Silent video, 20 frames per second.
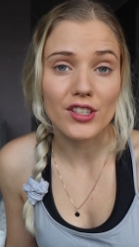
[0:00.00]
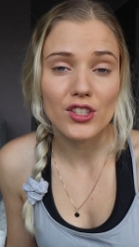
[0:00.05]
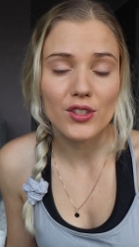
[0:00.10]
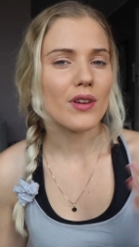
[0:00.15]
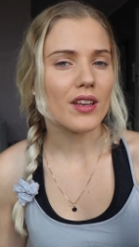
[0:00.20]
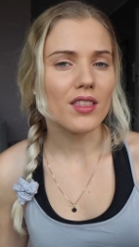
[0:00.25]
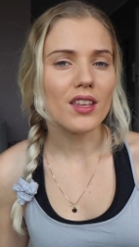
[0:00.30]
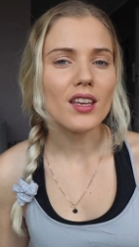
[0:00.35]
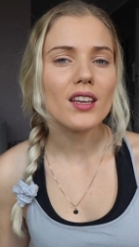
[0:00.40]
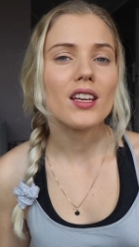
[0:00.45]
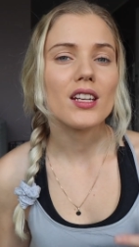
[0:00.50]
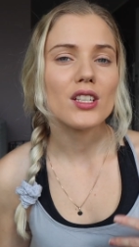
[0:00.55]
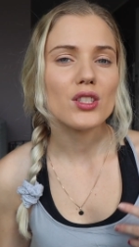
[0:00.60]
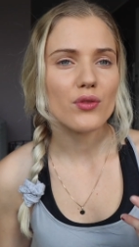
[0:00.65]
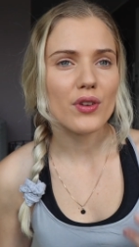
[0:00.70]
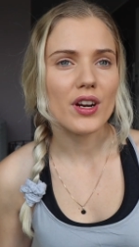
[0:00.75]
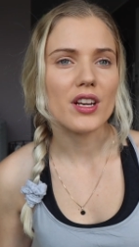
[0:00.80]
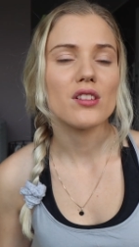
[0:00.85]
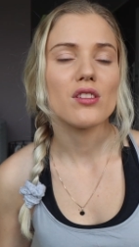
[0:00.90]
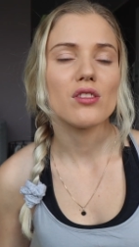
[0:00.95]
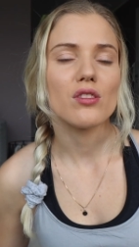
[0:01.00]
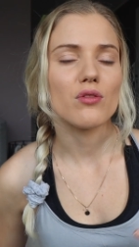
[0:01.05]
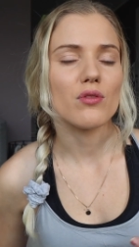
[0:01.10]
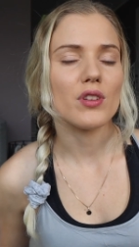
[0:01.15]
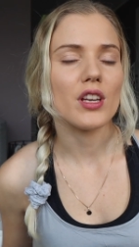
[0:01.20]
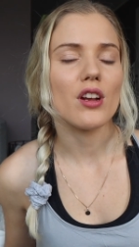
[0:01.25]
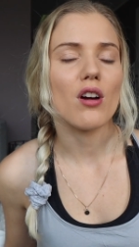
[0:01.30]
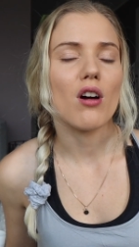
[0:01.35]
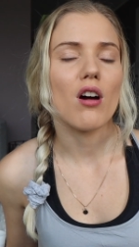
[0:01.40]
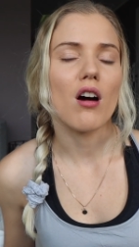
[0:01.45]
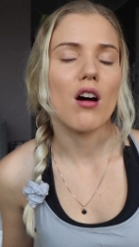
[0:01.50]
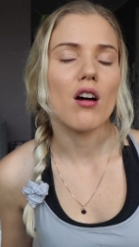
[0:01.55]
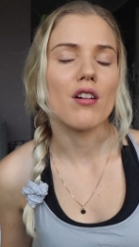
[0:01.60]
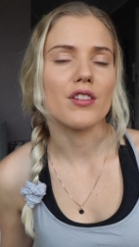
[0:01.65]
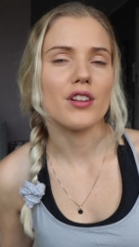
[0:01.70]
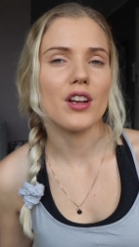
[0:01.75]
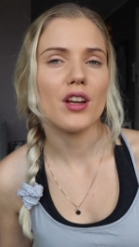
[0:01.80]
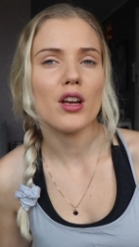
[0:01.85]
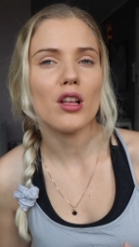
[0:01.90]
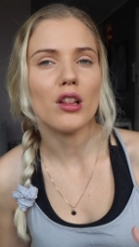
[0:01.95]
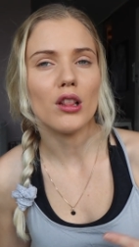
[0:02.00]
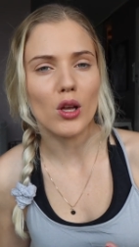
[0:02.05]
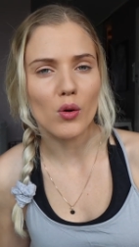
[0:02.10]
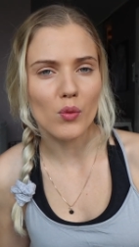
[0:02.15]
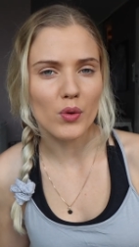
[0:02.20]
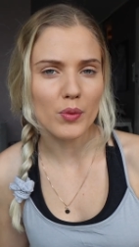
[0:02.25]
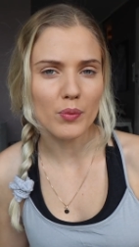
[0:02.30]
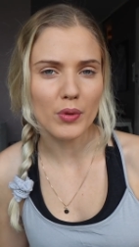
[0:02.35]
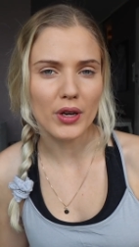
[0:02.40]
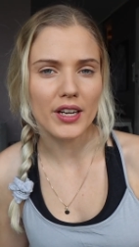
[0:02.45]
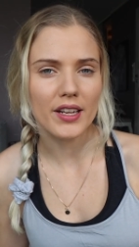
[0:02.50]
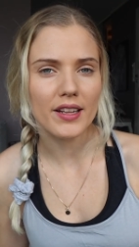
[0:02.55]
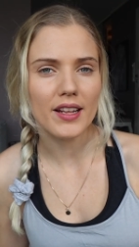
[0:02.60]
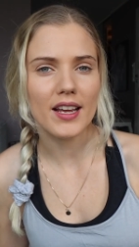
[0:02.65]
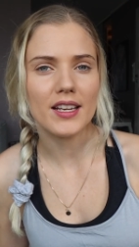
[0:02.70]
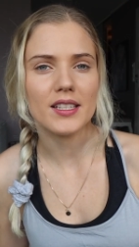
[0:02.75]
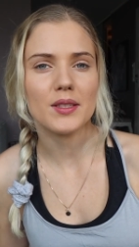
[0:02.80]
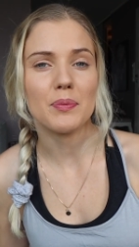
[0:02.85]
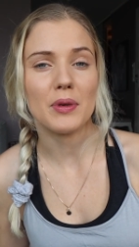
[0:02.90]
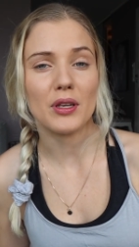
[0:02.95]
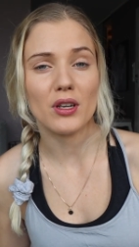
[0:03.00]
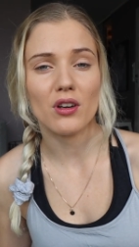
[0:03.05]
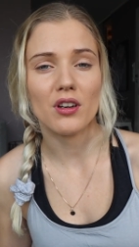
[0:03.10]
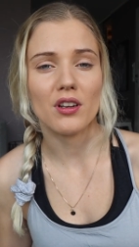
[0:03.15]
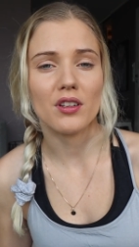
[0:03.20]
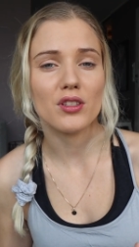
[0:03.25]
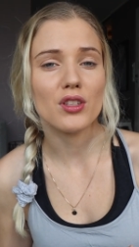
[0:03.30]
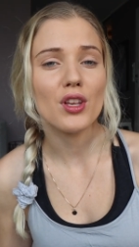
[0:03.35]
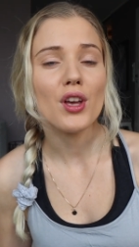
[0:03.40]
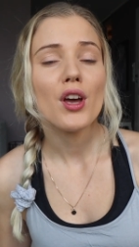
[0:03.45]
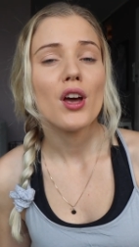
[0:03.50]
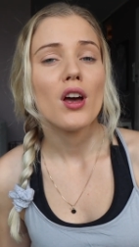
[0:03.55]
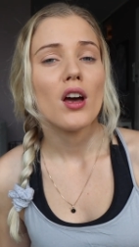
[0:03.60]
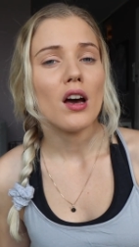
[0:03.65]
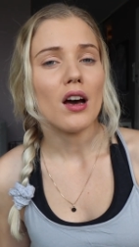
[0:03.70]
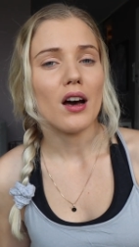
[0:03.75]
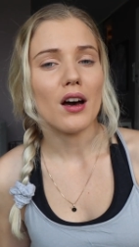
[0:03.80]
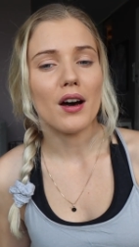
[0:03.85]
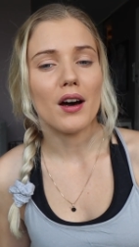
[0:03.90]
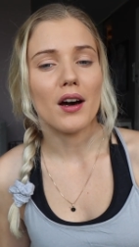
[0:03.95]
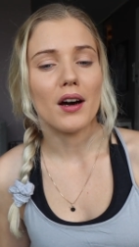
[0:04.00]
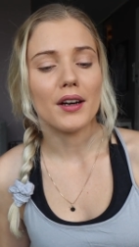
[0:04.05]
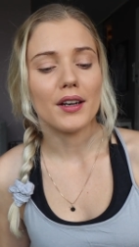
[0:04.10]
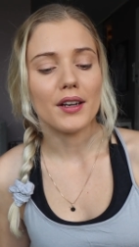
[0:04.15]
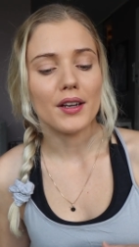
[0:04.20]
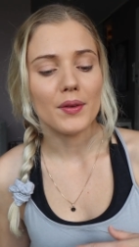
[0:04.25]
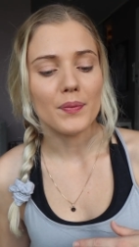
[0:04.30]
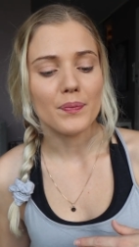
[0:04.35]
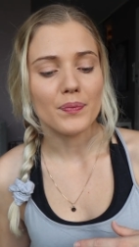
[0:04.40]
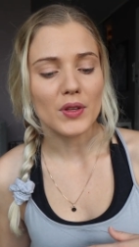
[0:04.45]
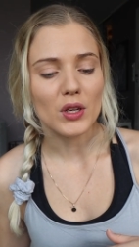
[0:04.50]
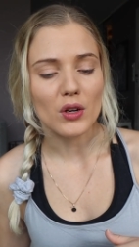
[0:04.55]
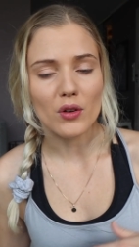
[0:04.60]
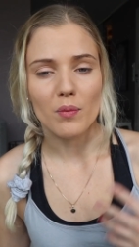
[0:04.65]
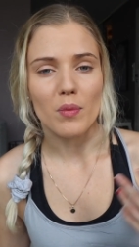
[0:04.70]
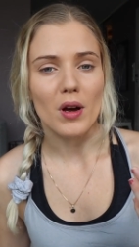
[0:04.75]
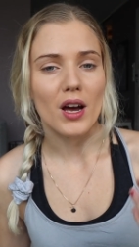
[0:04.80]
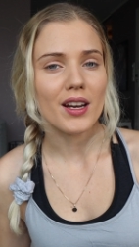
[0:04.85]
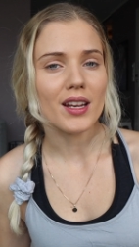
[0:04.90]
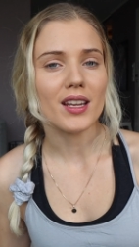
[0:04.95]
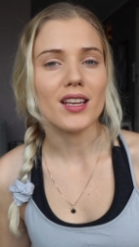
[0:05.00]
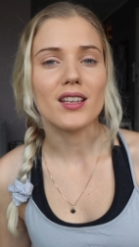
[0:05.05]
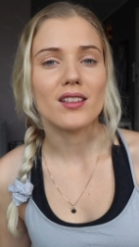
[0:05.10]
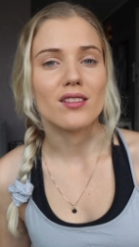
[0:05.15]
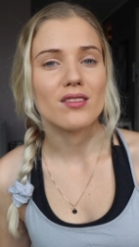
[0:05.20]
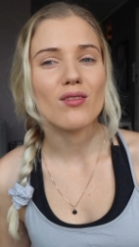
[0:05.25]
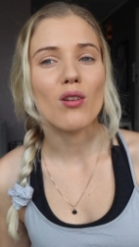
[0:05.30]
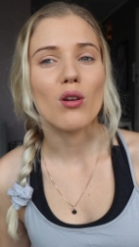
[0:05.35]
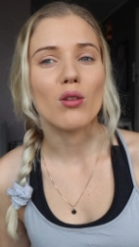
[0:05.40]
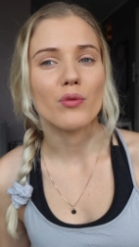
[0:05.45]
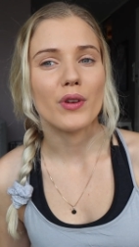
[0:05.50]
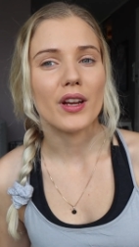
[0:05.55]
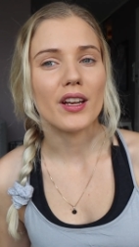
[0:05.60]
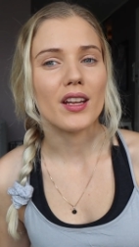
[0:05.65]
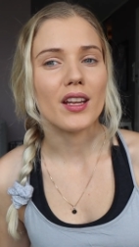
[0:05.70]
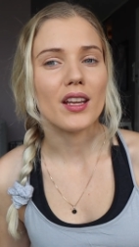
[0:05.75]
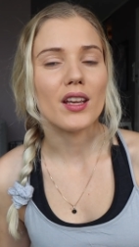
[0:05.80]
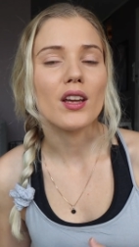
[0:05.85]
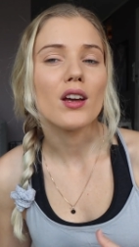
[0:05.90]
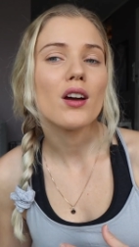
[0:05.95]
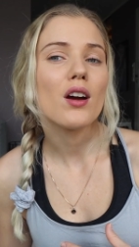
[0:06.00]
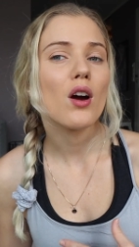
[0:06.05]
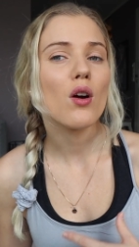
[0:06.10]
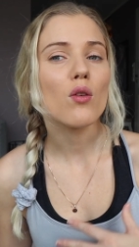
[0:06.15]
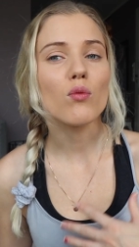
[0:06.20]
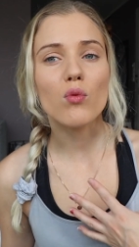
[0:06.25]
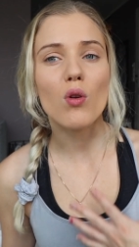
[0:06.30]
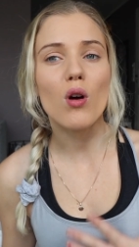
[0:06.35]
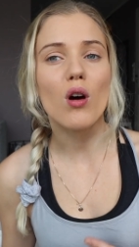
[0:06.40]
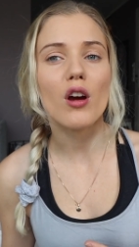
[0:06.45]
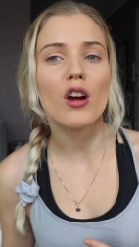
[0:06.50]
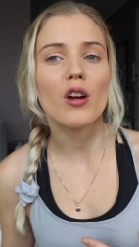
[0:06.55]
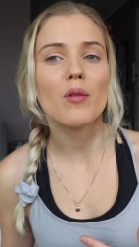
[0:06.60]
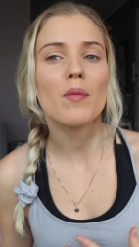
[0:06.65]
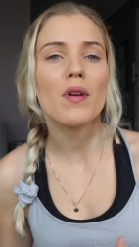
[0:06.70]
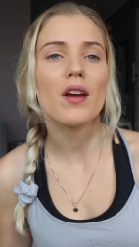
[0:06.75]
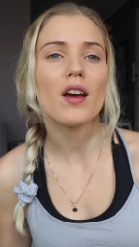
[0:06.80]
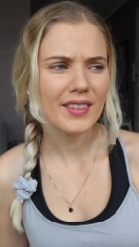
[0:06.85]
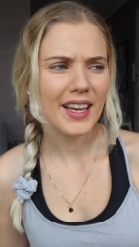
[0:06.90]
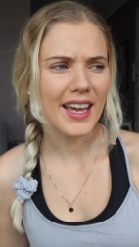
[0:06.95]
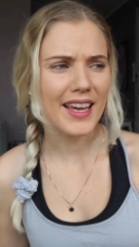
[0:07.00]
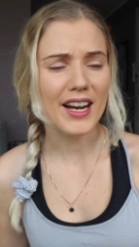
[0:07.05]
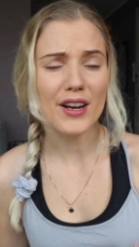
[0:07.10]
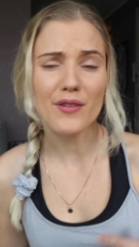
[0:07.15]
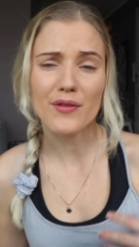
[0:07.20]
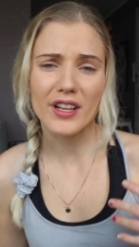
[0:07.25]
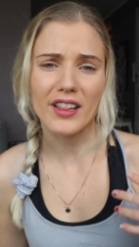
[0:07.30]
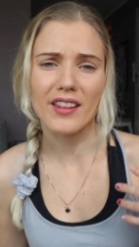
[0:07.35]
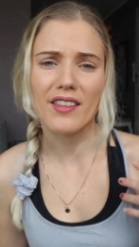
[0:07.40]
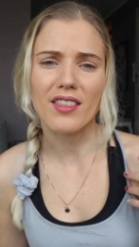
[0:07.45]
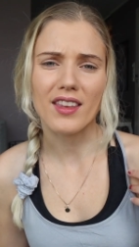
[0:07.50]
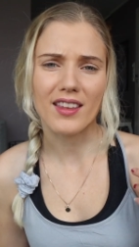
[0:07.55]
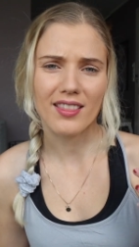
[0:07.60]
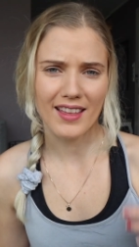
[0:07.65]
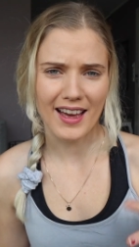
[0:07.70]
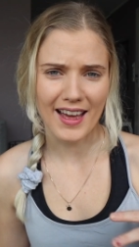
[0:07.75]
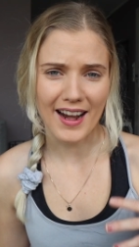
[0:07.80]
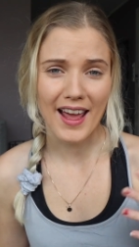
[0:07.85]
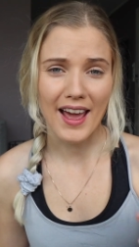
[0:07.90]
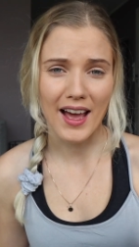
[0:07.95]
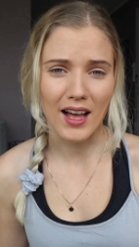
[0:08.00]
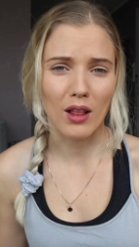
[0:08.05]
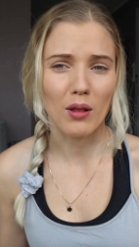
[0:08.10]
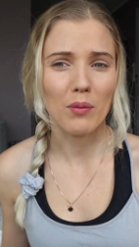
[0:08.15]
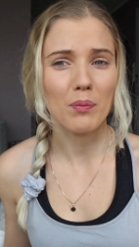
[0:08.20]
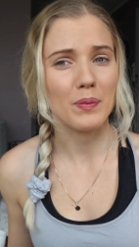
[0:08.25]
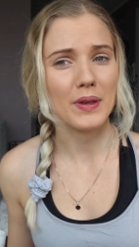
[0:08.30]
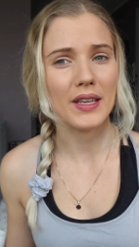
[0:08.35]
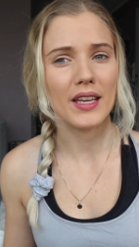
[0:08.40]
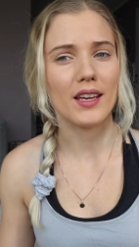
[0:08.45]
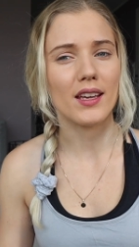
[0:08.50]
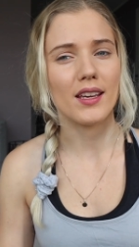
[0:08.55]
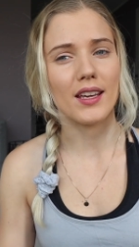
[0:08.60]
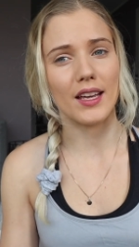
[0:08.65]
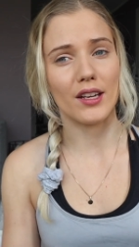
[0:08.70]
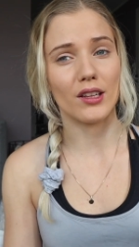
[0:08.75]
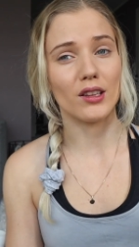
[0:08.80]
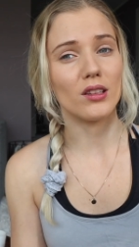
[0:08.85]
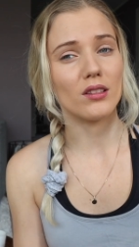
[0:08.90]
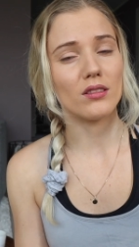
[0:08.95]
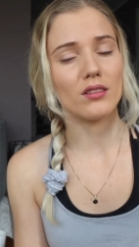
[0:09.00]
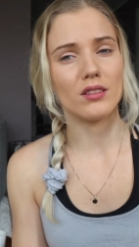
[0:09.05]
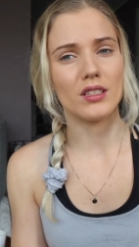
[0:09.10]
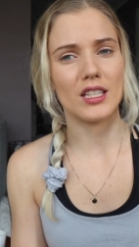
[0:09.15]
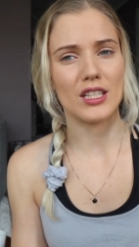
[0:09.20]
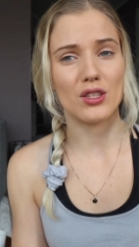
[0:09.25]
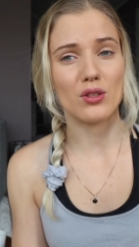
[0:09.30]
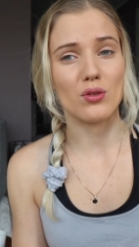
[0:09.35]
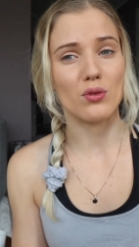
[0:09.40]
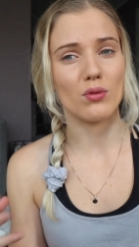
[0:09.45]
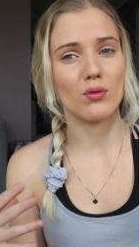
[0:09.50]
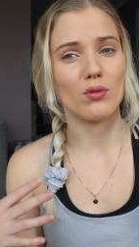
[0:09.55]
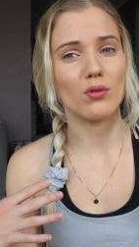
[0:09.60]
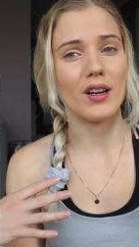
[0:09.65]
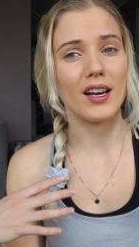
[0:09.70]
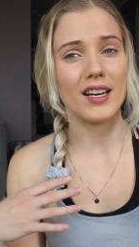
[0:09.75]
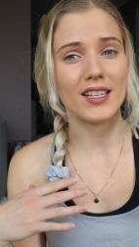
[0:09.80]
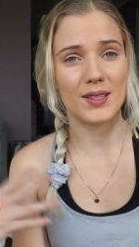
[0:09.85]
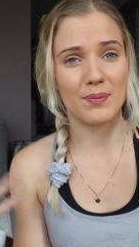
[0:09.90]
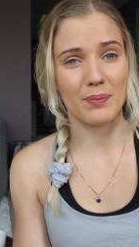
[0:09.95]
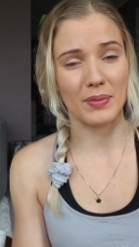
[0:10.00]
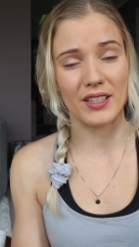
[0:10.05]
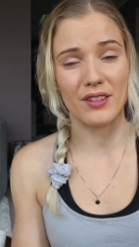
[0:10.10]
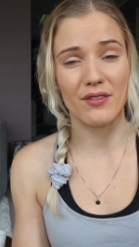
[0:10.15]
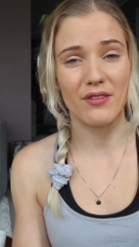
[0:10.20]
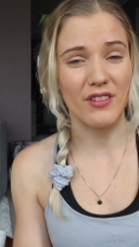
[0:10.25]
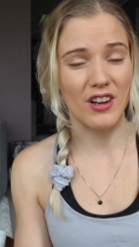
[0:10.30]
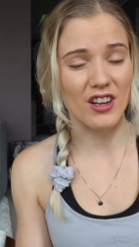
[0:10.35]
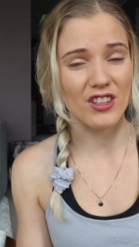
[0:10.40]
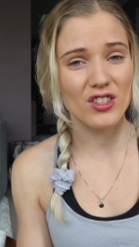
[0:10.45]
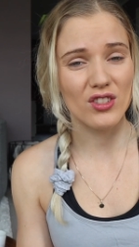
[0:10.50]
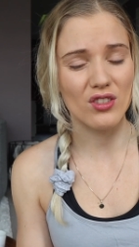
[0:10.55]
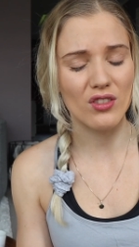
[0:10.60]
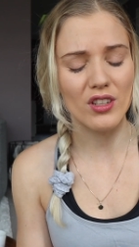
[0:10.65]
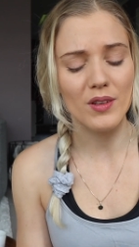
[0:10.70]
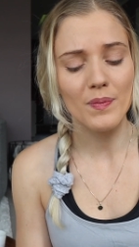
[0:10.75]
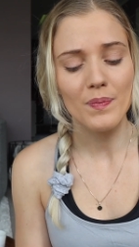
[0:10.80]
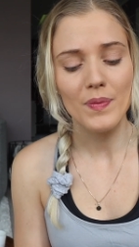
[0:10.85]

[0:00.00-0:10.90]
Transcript: So I think it is great to do it on lower body days because um, your body is already warm and I really think that helped me get into a split faster.